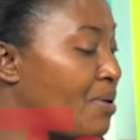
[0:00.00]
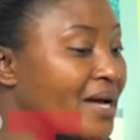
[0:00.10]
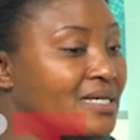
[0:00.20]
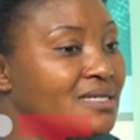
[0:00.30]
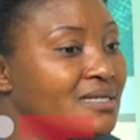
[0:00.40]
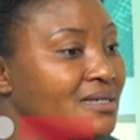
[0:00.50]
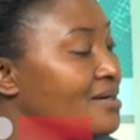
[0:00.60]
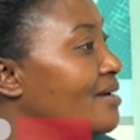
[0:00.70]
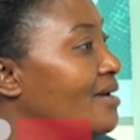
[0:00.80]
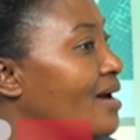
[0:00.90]
But
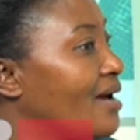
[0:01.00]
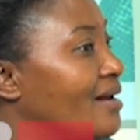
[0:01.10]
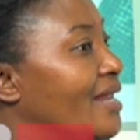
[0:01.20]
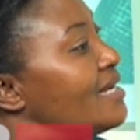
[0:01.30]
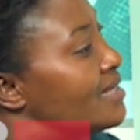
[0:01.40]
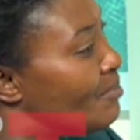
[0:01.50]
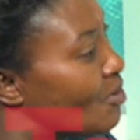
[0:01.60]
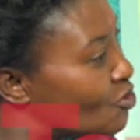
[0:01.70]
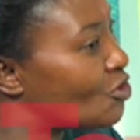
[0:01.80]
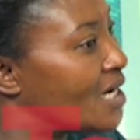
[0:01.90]
let
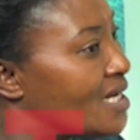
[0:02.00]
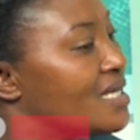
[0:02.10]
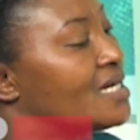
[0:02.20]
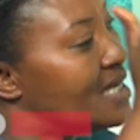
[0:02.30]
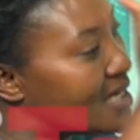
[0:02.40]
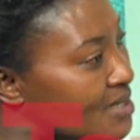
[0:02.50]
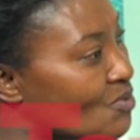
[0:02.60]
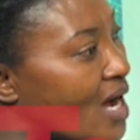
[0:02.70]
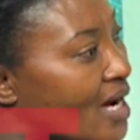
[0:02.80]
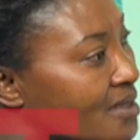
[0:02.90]
them also tell us that,
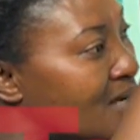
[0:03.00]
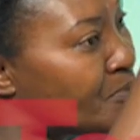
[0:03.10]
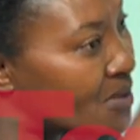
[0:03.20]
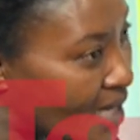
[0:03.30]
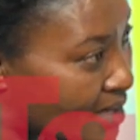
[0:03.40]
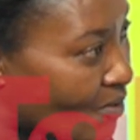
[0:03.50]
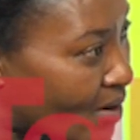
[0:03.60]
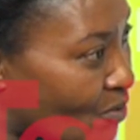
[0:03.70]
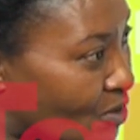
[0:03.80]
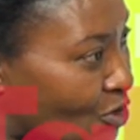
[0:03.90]
yes, we accept the
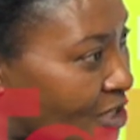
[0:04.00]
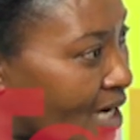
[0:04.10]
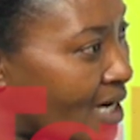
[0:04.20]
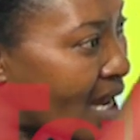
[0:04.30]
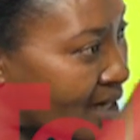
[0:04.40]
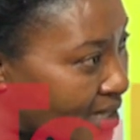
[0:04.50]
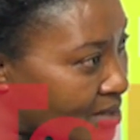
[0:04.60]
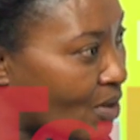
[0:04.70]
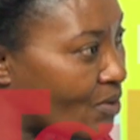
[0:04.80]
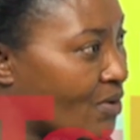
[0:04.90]
other one we tortured
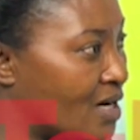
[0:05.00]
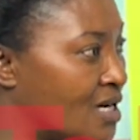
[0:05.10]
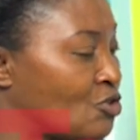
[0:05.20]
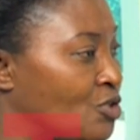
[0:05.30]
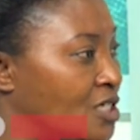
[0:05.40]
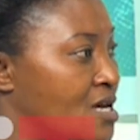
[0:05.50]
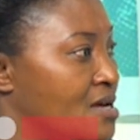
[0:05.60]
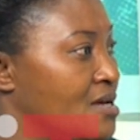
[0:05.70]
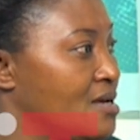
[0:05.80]
and this one we didn't torture.